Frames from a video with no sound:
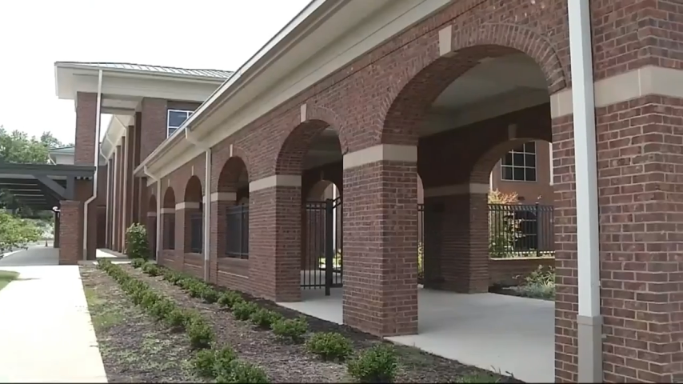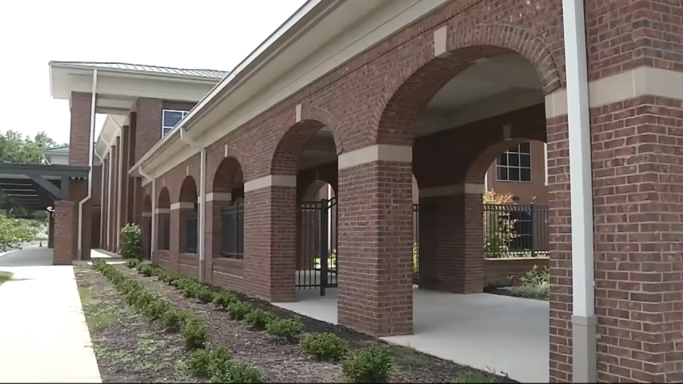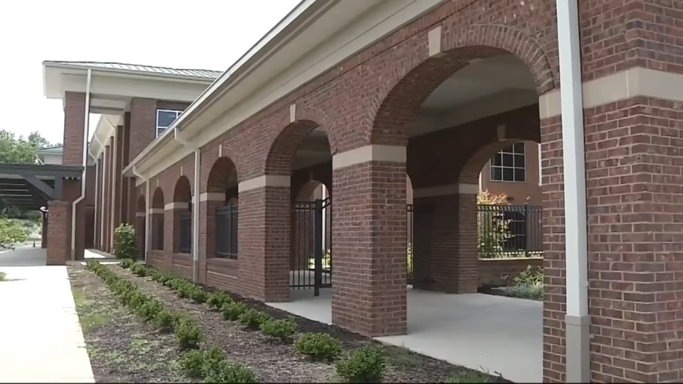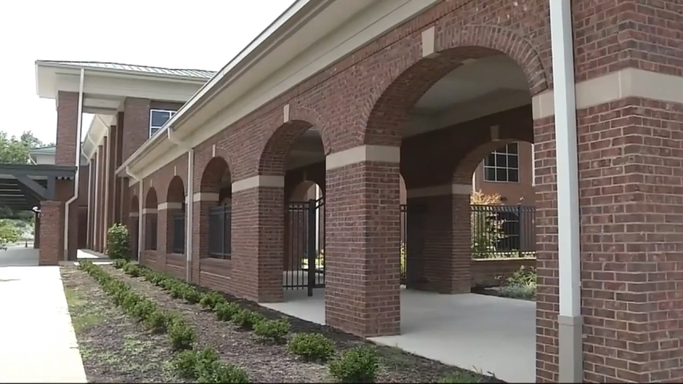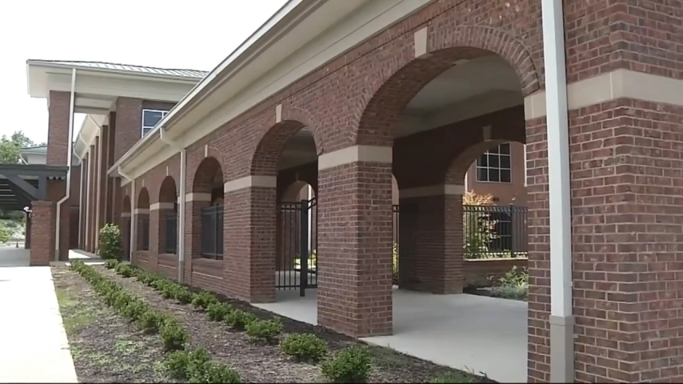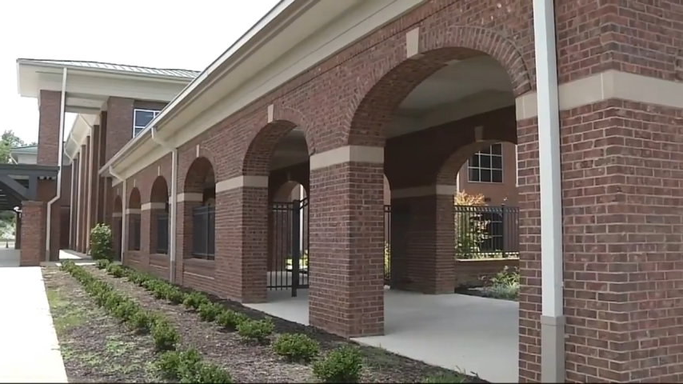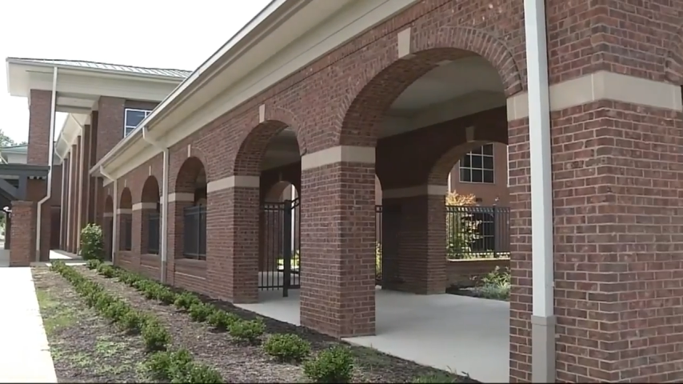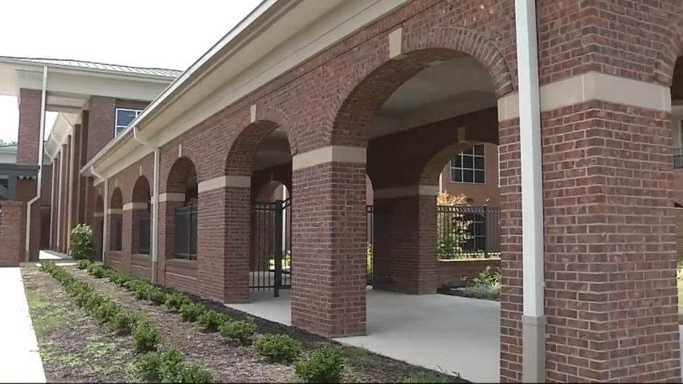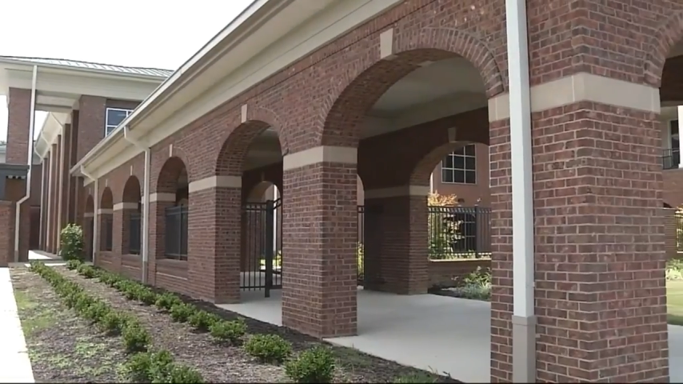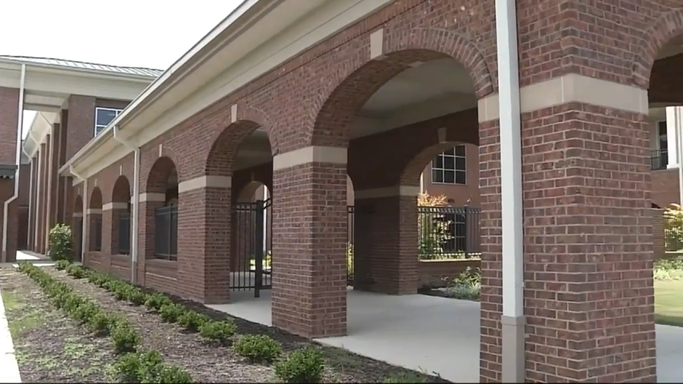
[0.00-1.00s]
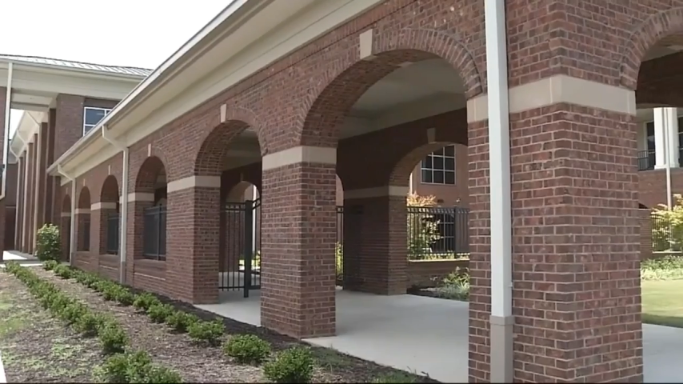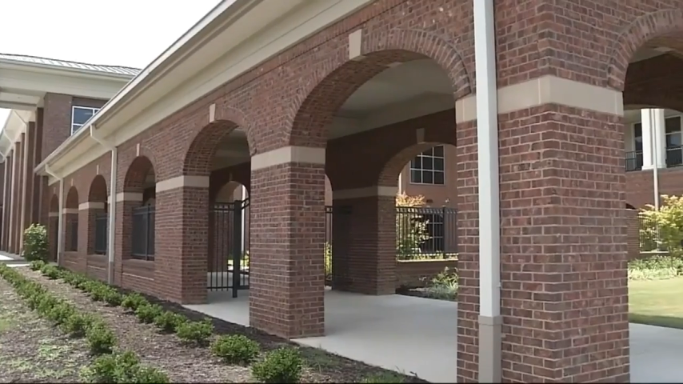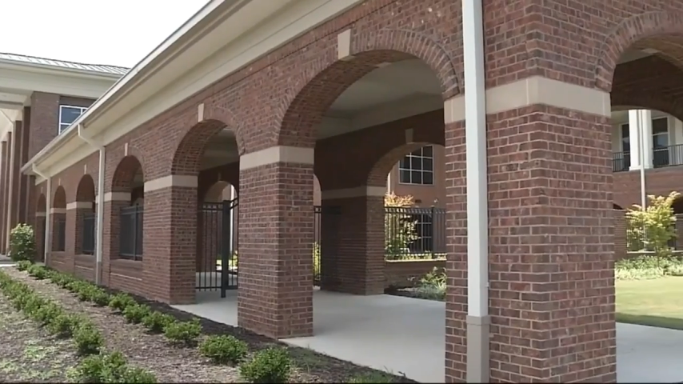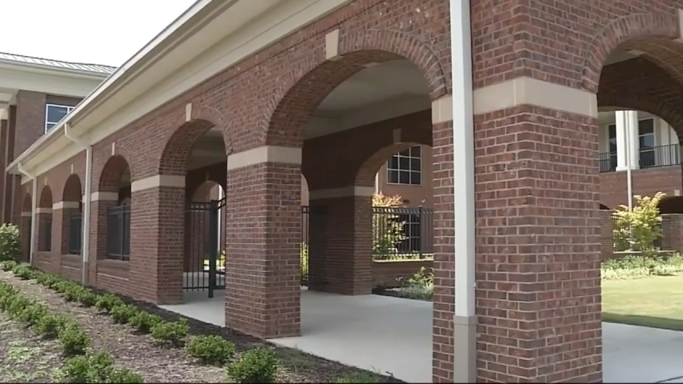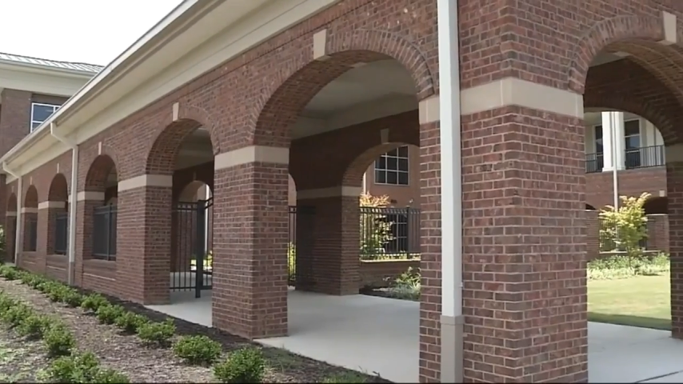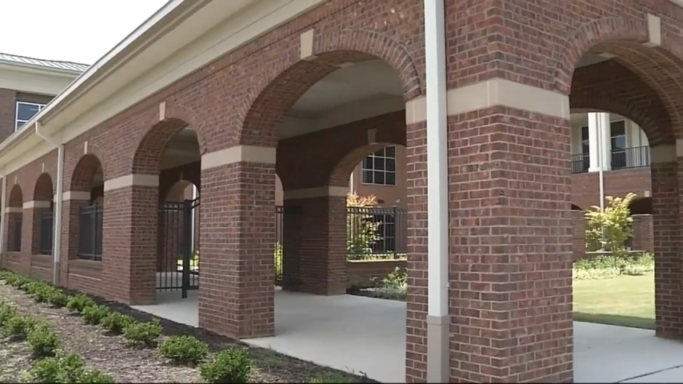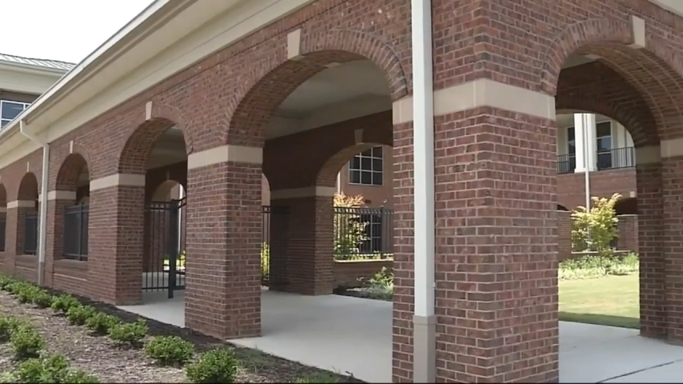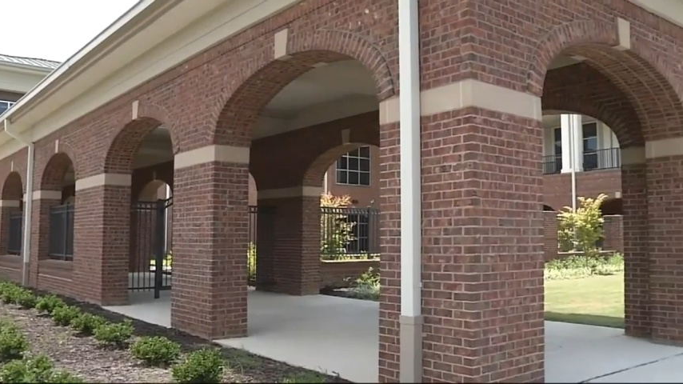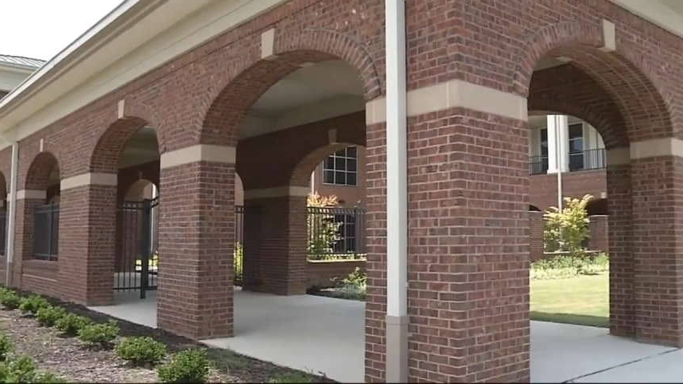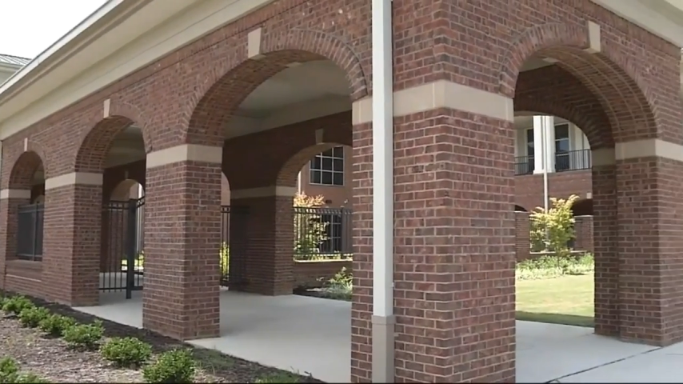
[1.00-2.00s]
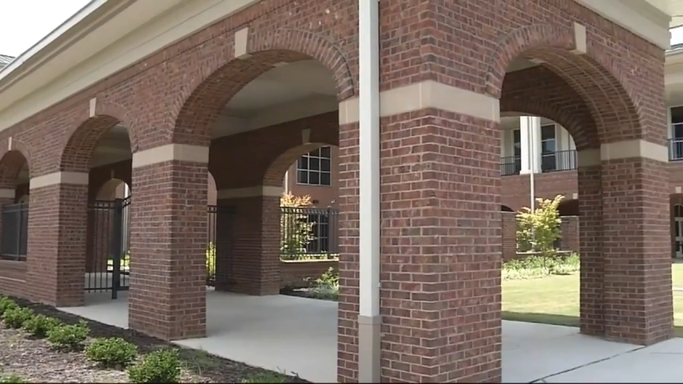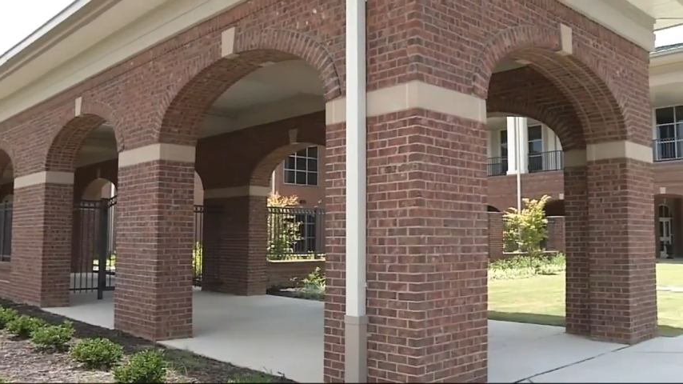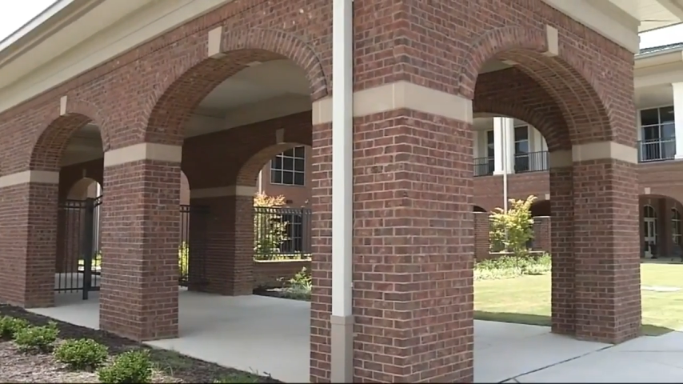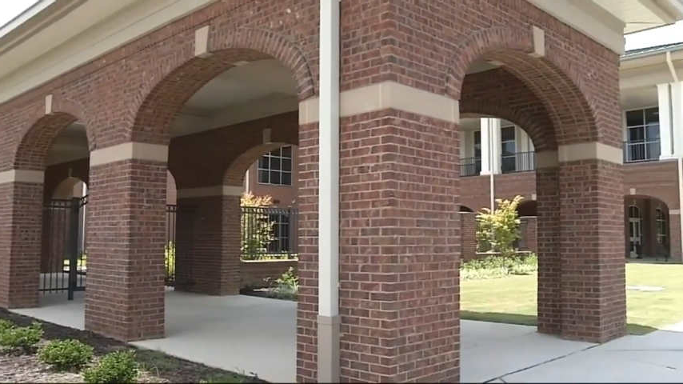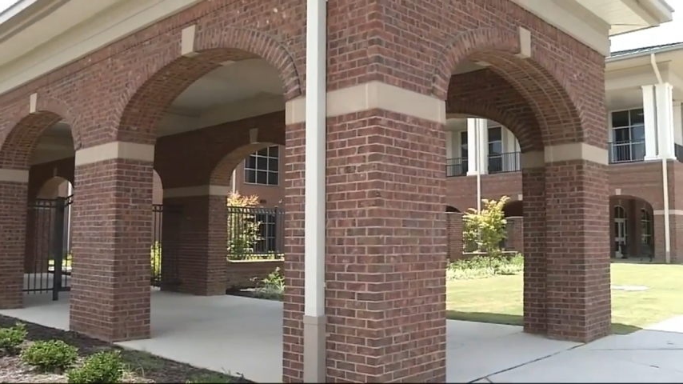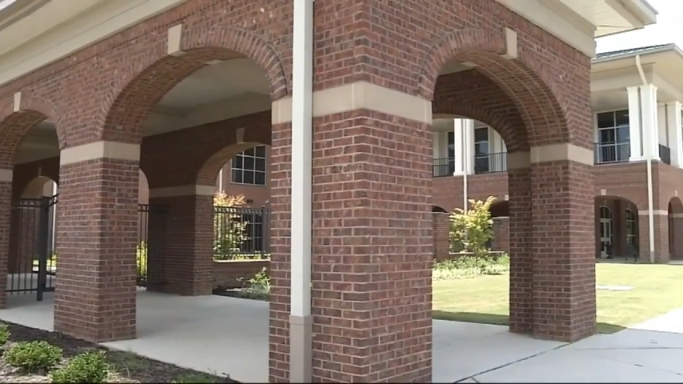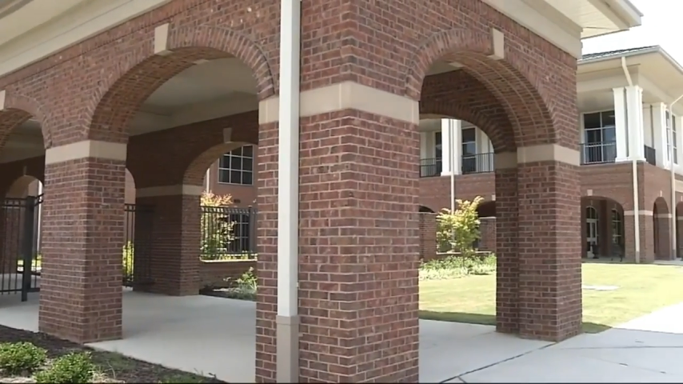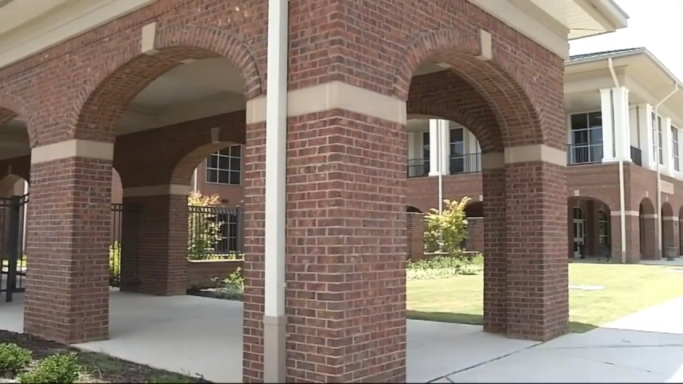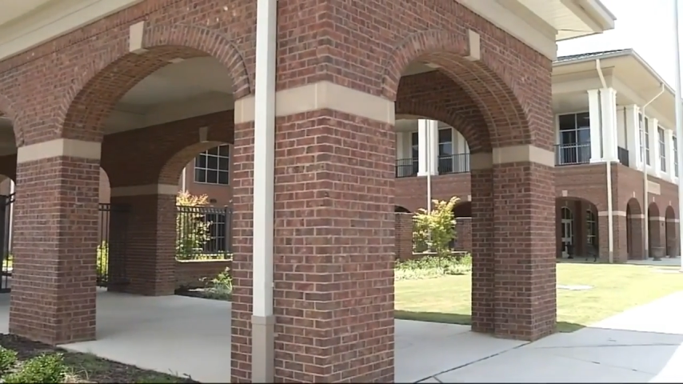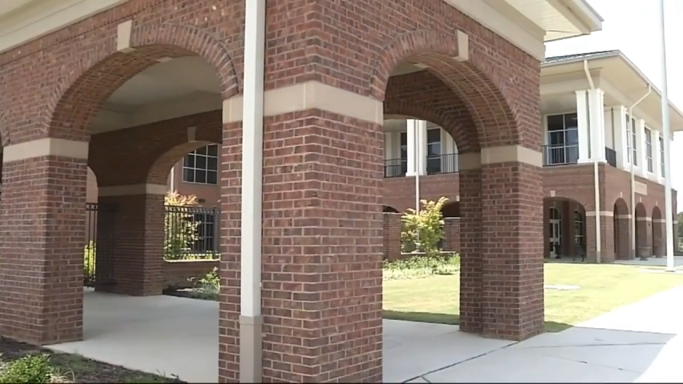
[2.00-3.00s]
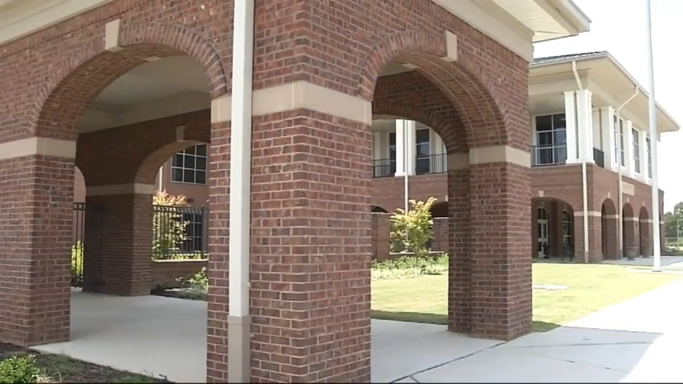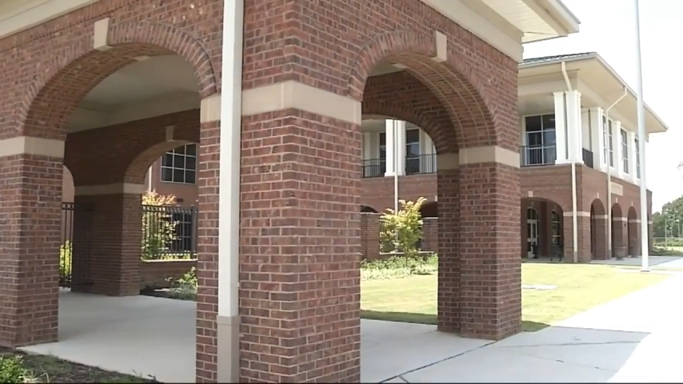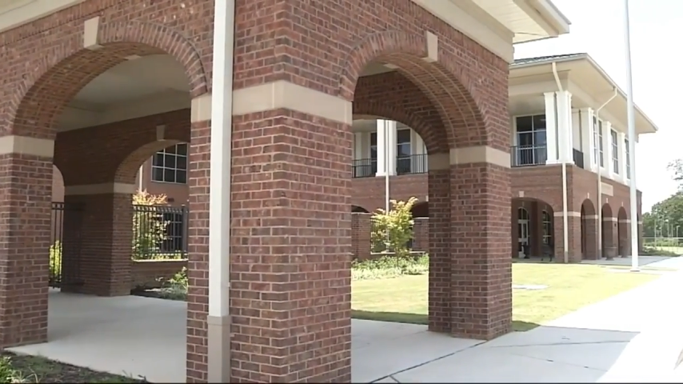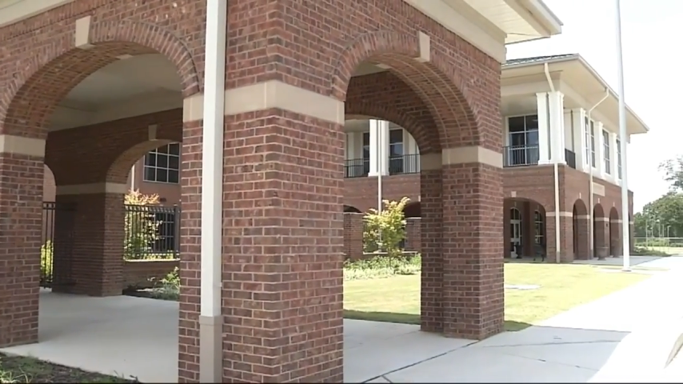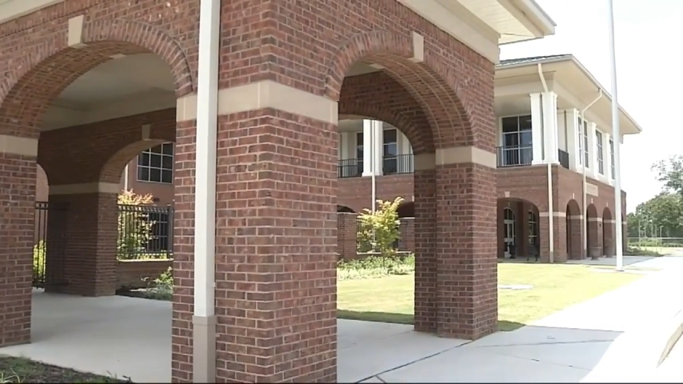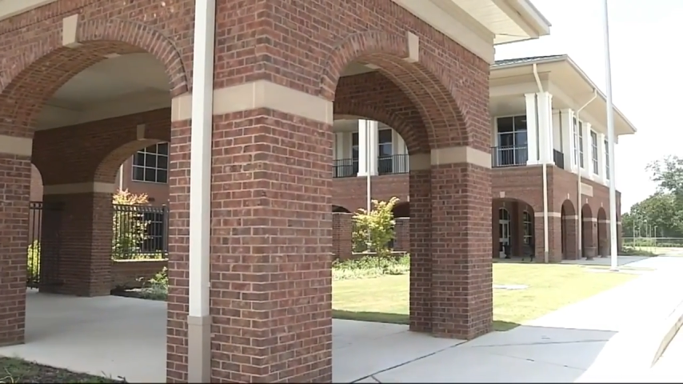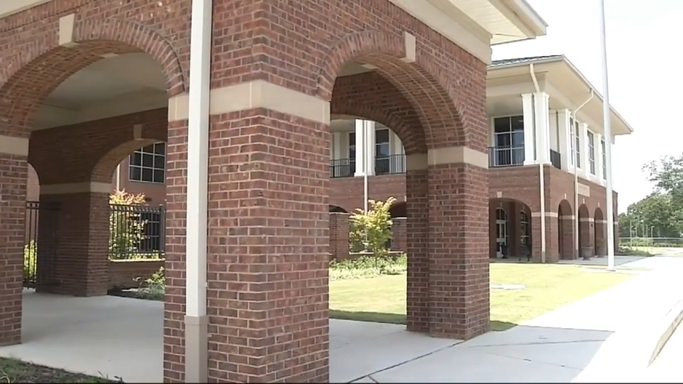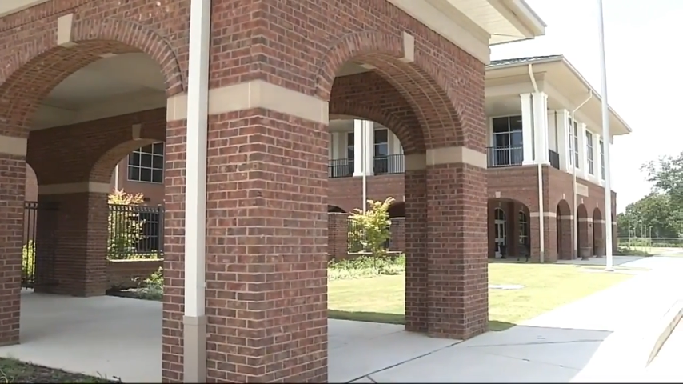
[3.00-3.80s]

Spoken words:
Nobody's mouth can be seen.